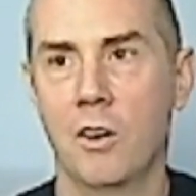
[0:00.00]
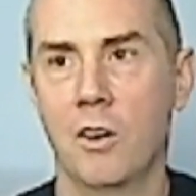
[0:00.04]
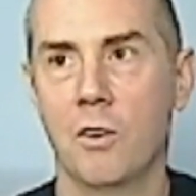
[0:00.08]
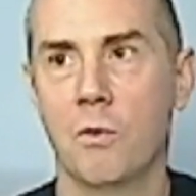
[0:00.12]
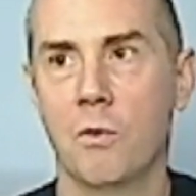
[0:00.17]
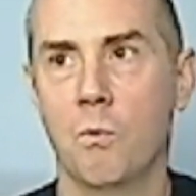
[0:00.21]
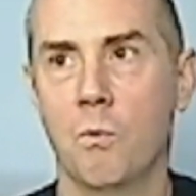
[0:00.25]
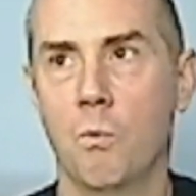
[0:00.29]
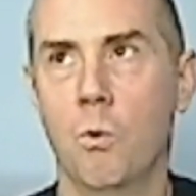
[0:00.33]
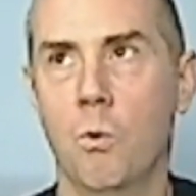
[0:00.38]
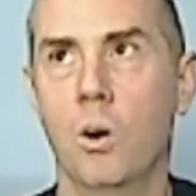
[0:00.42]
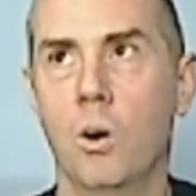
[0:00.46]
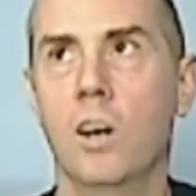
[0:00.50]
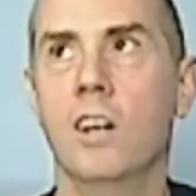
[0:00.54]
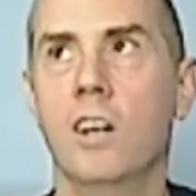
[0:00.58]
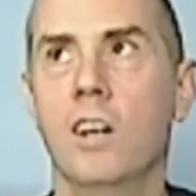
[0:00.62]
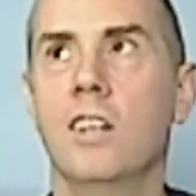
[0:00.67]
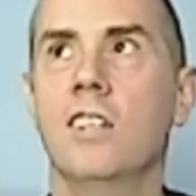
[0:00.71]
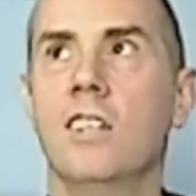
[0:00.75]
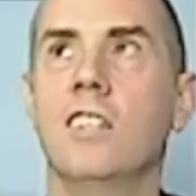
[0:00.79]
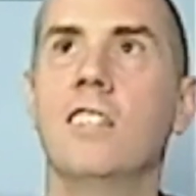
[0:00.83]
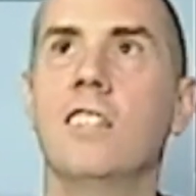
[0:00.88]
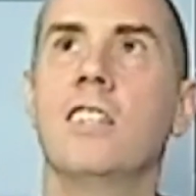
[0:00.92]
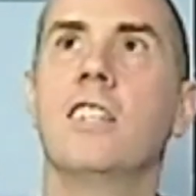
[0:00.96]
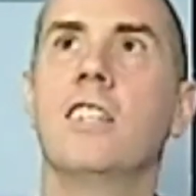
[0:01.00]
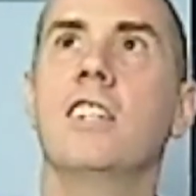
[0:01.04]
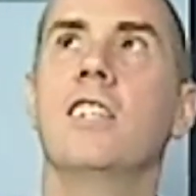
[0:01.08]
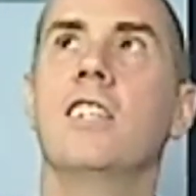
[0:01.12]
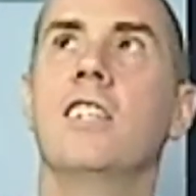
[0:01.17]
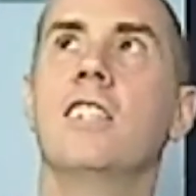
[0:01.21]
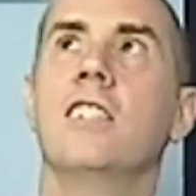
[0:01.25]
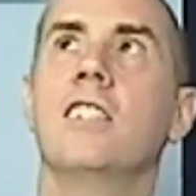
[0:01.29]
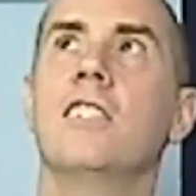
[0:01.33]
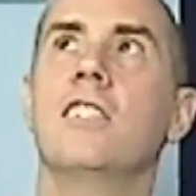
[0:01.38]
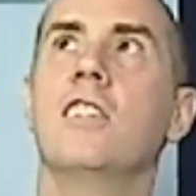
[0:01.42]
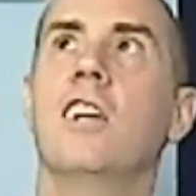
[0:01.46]
One
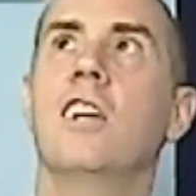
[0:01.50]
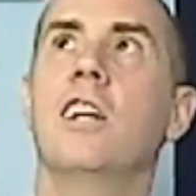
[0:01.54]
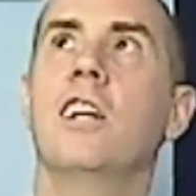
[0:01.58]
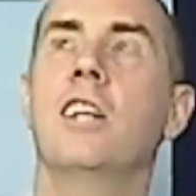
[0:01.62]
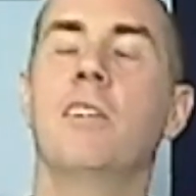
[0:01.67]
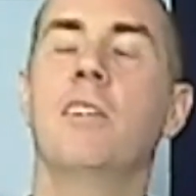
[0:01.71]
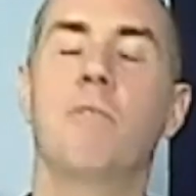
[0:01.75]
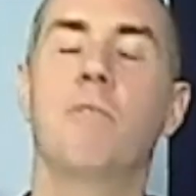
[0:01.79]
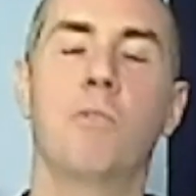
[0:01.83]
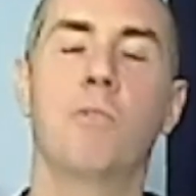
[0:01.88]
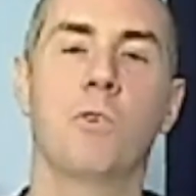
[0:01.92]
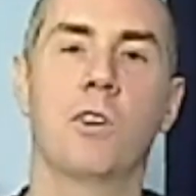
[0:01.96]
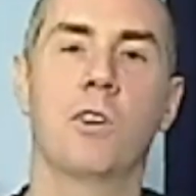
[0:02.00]
is 94